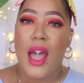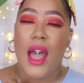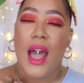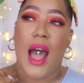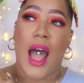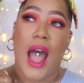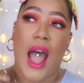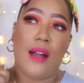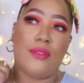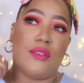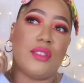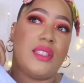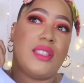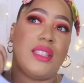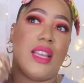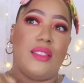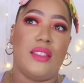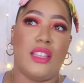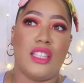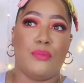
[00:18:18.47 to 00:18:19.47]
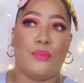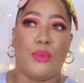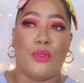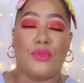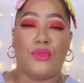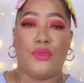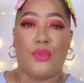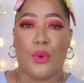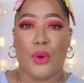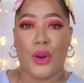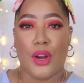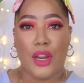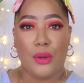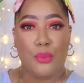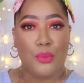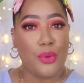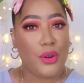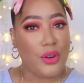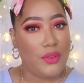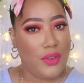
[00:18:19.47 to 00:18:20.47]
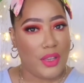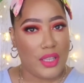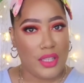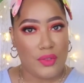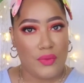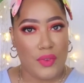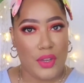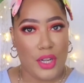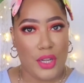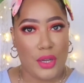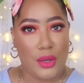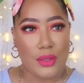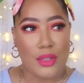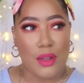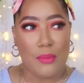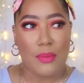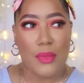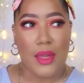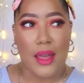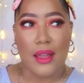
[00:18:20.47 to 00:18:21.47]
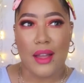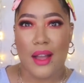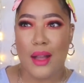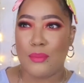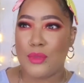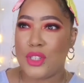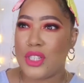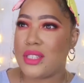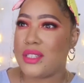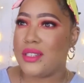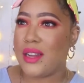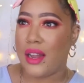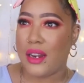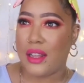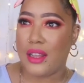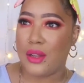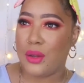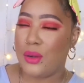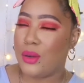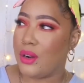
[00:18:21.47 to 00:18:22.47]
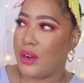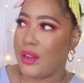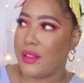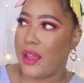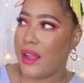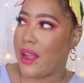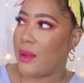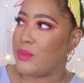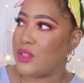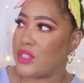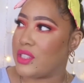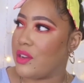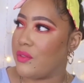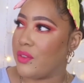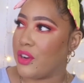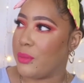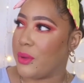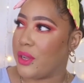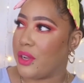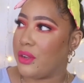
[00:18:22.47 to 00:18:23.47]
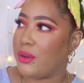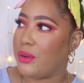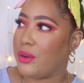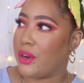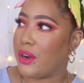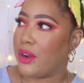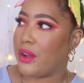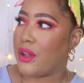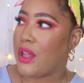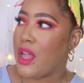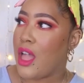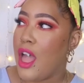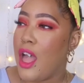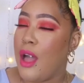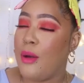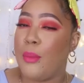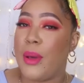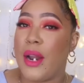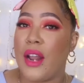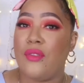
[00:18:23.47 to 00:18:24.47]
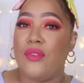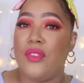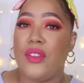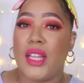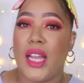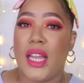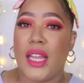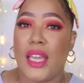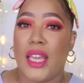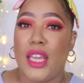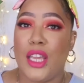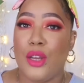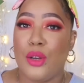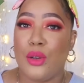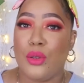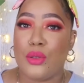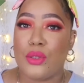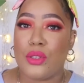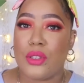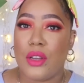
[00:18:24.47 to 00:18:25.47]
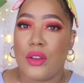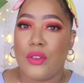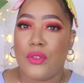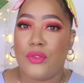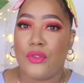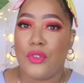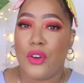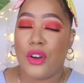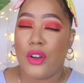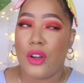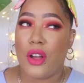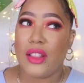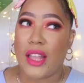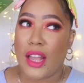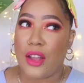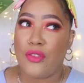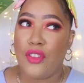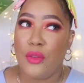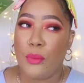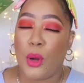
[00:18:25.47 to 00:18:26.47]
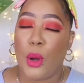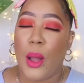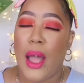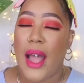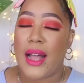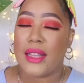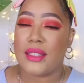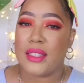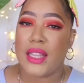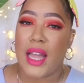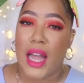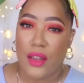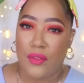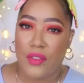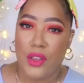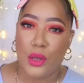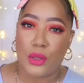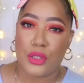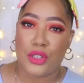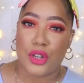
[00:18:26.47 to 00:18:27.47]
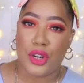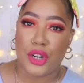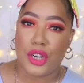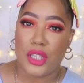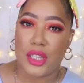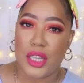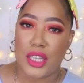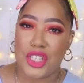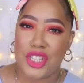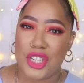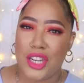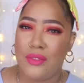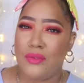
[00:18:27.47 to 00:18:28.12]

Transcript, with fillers: I have said this before in previous videos. I'm like, I'm just not a heel girl. Like, I'm just never gonna be a heel girl. But I feel like heels for, uh, like a female has to have heels in her collection.